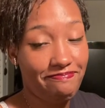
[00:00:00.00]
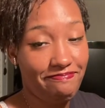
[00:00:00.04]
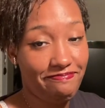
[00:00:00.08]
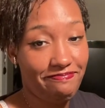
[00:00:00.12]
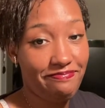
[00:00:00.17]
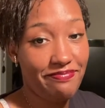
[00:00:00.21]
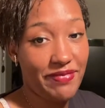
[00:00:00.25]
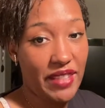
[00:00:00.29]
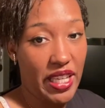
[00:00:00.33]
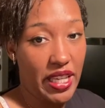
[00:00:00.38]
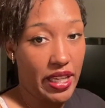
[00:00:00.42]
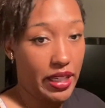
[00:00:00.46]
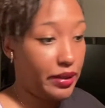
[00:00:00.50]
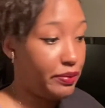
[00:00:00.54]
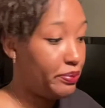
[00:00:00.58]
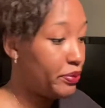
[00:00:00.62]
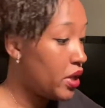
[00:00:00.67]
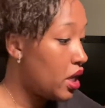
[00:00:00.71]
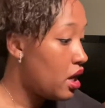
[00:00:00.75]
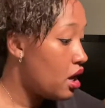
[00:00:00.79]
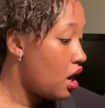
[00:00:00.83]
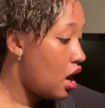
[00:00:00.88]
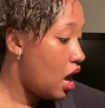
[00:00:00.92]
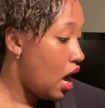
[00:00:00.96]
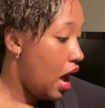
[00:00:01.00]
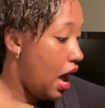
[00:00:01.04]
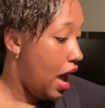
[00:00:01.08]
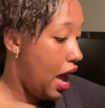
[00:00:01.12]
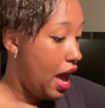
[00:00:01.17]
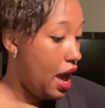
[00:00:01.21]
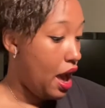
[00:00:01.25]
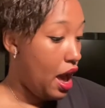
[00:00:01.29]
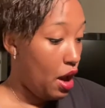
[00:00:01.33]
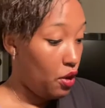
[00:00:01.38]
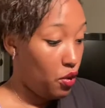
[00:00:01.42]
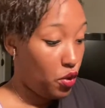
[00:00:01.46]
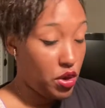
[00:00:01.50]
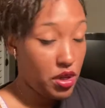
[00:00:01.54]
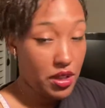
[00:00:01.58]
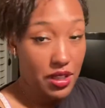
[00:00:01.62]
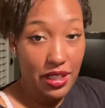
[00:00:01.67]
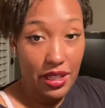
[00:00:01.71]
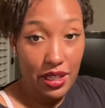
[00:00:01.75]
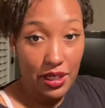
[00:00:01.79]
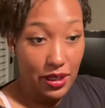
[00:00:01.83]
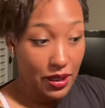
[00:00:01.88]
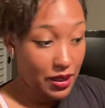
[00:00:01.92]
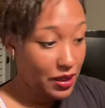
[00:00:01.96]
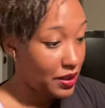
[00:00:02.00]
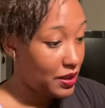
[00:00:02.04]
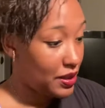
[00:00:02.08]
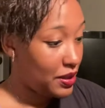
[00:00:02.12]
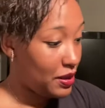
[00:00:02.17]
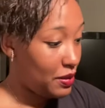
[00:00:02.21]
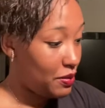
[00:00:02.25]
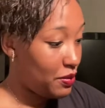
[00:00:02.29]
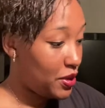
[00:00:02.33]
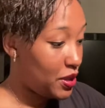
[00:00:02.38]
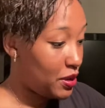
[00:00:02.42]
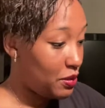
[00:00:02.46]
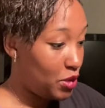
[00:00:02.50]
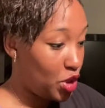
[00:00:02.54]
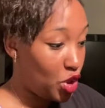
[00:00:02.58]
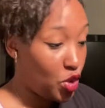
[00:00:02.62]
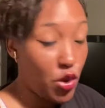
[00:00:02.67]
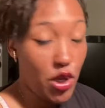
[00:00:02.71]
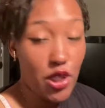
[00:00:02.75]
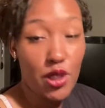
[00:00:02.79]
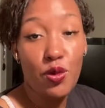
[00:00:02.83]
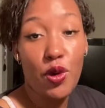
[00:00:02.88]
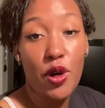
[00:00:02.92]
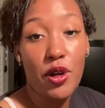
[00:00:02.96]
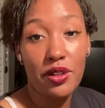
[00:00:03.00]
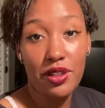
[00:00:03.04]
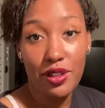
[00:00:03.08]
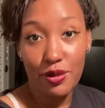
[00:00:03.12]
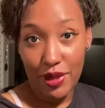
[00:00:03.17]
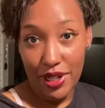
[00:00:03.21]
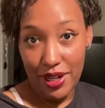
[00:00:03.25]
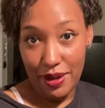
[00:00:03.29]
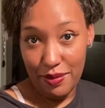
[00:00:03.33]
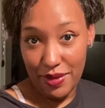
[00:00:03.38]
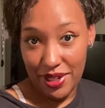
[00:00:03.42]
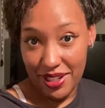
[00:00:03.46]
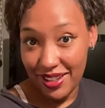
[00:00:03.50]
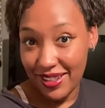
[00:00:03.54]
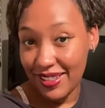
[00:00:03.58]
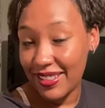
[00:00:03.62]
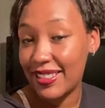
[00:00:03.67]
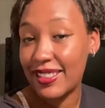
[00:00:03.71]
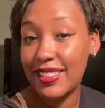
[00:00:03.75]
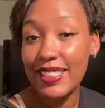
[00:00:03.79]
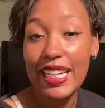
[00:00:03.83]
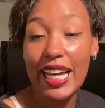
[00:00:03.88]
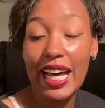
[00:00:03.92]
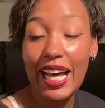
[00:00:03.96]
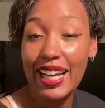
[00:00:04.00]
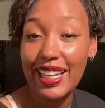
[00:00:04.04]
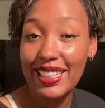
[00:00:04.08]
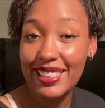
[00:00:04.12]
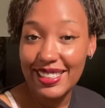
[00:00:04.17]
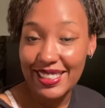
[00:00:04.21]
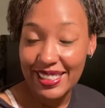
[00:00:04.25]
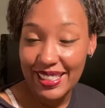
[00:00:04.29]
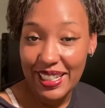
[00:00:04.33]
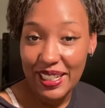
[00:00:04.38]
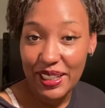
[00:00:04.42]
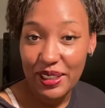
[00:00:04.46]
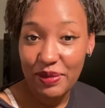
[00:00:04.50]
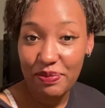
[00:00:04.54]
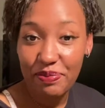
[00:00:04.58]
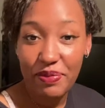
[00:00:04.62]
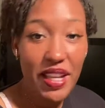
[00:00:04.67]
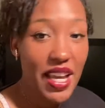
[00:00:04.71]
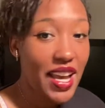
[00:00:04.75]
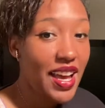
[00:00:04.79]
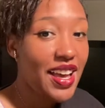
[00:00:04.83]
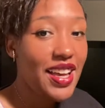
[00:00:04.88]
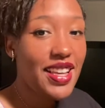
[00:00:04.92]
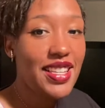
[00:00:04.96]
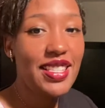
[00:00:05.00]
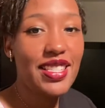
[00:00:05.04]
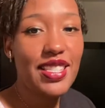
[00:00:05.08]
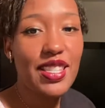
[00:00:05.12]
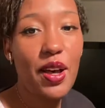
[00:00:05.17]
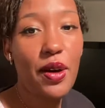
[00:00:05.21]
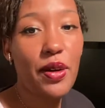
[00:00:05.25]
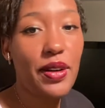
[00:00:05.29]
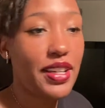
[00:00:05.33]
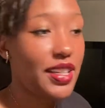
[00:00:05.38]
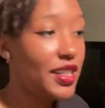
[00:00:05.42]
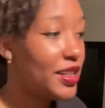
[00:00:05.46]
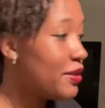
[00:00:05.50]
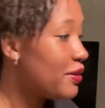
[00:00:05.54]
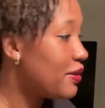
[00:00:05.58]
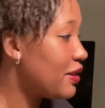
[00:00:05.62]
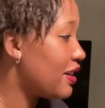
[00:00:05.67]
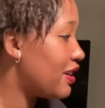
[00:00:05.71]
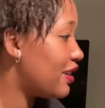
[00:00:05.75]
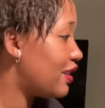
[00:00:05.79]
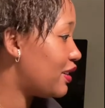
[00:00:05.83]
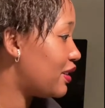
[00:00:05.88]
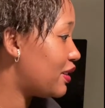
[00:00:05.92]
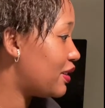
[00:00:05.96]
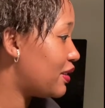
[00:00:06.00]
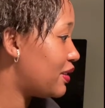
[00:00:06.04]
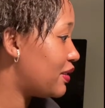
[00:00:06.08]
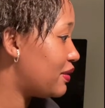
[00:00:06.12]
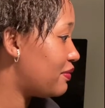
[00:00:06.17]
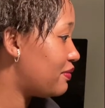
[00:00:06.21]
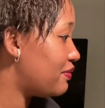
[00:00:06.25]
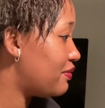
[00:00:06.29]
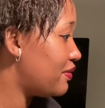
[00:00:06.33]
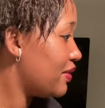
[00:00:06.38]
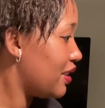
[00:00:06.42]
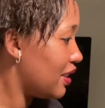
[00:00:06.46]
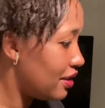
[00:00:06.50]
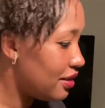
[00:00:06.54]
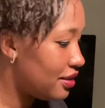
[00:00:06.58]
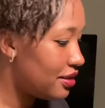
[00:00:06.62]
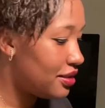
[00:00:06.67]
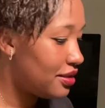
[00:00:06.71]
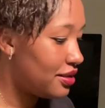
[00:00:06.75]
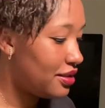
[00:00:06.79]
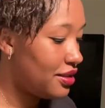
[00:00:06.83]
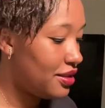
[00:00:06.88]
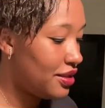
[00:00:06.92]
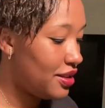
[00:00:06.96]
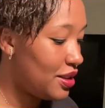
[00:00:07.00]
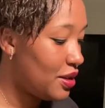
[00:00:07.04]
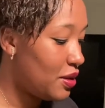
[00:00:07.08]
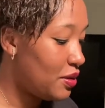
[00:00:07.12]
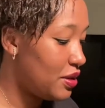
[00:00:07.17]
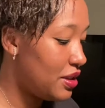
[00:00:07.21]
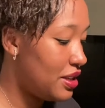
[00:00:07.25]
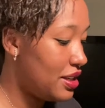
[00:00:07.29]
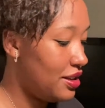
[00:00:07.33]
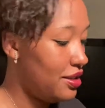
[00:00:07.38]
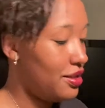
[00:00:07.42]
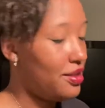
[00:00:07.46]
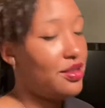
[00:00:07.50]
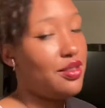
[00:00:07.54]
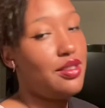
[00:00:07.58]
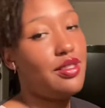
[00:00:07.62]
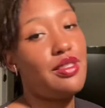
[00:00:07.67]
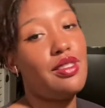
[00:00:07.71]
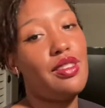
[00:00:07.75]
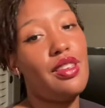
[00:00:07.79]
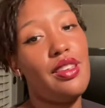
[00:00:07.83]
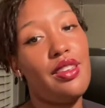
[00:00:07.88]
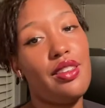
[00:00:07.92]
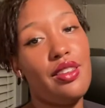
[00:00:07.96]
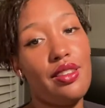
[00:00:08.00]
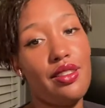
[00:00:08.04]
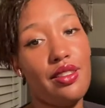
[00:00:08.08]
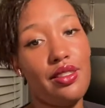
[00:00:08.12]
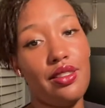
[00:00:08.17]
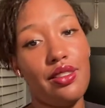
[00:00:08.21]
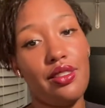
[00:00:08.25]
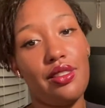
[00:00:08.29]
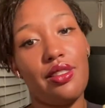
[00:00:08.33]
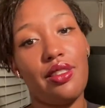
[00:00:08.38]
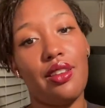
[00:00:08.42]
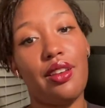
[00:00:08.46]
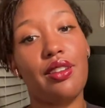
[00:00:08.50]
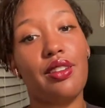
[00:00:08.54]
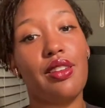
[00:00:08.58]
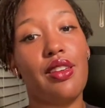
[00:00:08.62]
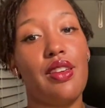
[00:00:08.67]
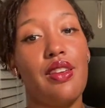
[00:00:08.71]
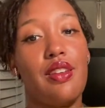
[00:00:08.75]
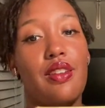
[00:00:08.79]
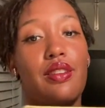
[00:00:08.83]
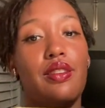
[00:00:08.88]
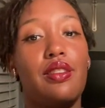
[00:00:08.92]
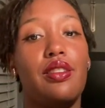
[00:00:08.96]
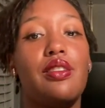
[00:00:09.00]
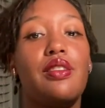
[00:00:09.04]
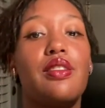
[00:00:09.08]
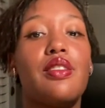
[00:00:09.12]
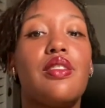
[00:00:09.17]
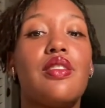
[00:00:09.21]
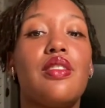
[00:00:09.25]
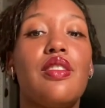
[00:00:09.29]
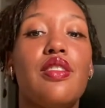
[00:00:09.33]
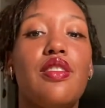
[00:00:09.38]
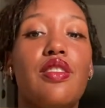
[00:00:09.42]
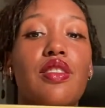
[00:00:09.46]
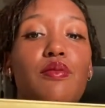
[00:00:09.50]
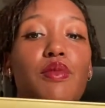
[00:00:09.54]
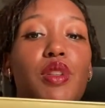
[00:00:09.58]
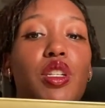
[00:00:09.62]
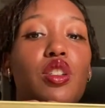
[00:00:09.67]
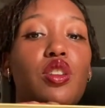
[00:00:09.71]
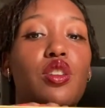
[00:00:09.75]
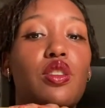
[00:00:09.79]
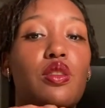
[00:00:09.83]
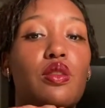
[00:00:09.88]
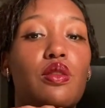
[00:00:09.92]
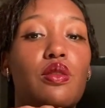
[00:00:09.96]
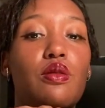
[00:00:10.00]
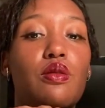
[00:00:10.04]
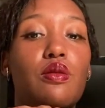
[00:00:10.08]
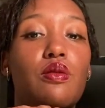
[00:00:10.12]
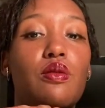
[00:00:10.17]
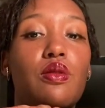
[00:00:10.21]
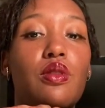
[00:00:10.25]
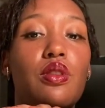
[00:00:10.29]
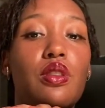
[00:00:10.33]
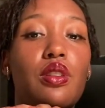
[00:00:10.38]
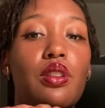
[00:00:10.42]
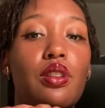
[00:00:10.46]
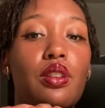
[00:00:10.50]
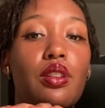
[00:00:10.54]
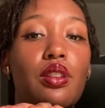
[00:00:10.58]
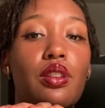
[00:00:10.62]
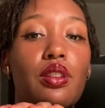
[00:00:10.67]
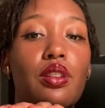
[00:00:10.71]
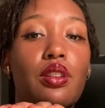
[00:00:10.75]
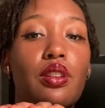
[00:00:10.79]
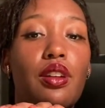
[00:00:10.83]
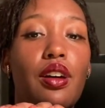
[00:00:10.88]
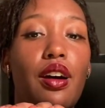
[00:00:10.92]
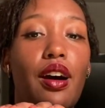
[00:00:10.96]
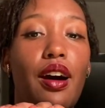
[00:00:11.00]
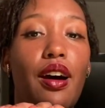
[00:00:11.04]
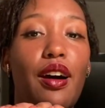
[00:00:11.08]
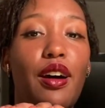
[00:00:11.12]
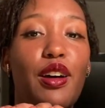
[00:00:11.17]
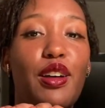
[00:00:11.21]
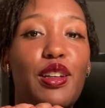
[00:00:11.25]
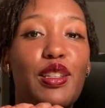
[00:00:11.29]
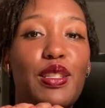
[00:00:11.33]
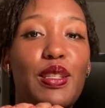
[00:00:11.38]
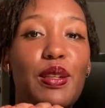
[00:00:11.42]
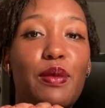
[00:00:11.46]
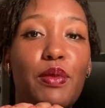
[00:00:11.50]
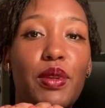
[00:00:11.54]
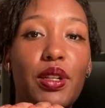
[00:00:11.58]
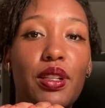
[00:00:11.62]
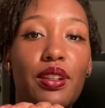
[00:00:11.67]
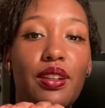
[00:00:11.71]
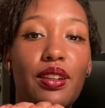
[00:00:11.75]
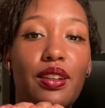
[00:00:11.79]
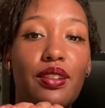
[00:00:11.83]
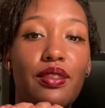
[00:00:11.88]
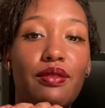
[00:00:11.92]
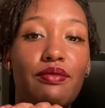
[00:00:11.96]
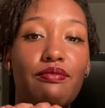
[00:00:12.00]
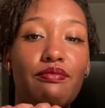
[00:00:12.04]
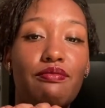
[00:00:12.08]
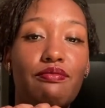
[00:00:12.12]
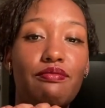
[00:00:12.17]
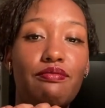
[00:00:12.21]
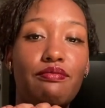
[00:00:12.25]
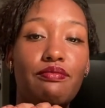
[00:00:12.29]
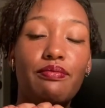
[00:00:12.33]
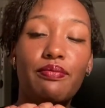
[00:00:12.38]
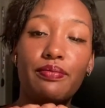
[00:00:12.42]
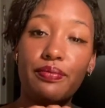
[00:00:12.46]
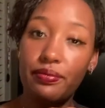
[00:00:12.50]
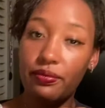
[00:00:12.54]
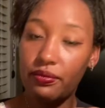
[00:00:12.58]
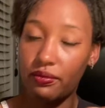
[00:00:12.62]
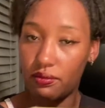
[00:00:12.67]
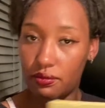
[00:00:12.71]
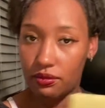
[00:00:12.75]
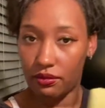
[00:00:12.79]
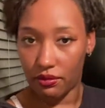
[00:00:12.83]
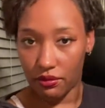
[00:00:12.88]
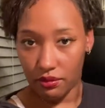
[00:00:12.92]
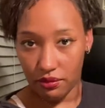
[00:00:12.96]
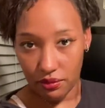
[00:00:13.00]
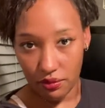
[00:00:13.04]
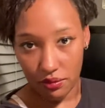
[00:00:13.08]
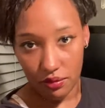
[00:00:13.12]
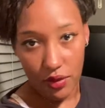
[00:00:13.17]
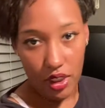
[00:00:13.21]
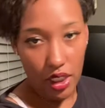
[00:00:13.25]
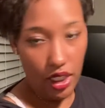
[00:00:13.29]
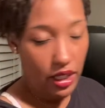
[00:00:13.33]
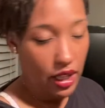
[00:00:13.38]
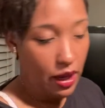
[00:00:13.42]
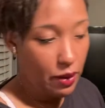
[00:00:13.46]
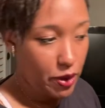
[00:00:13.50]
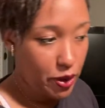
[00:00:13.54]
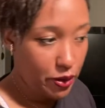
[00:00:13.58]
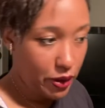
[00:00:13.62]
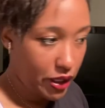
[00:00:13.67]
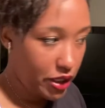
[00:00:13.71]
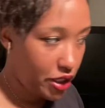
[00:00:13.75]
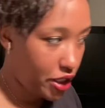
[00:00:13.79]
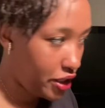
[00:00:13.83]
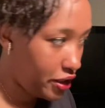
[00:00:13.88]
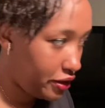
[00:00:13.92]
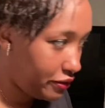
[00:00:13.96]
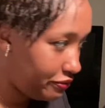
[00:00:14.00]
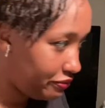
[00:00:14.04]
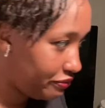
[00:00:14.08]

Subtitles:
yeah. I want to say that some choice words, but no. So anyway, yeah. So this is, again, this is the Jimmy Choo Timberland collaboration.